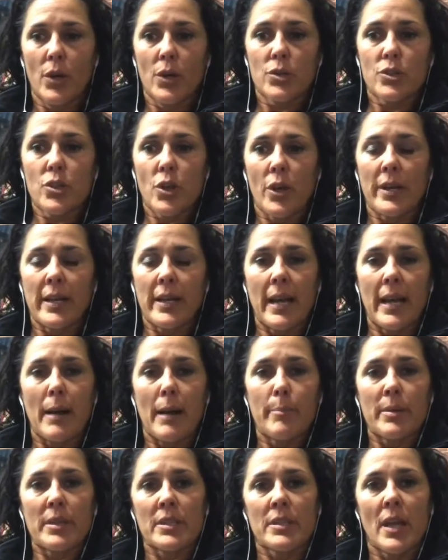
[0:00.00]
turning up
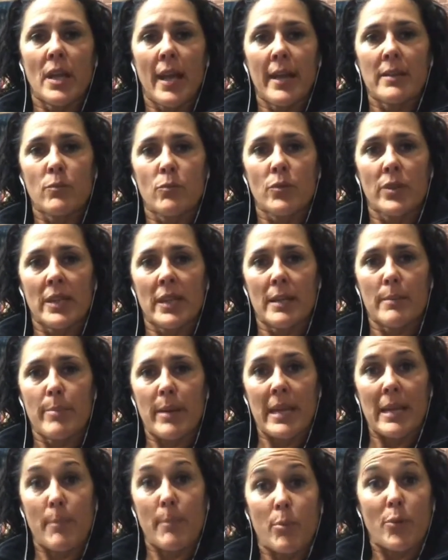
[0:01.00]
and really
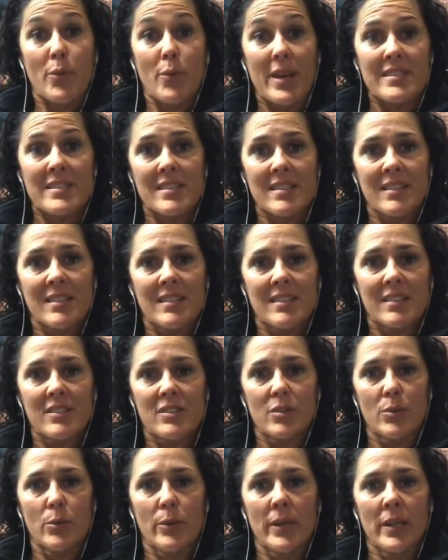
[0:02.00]
being present
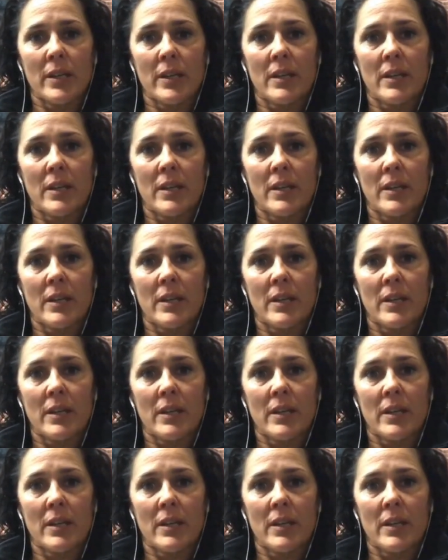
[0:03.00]
to it. Yeah.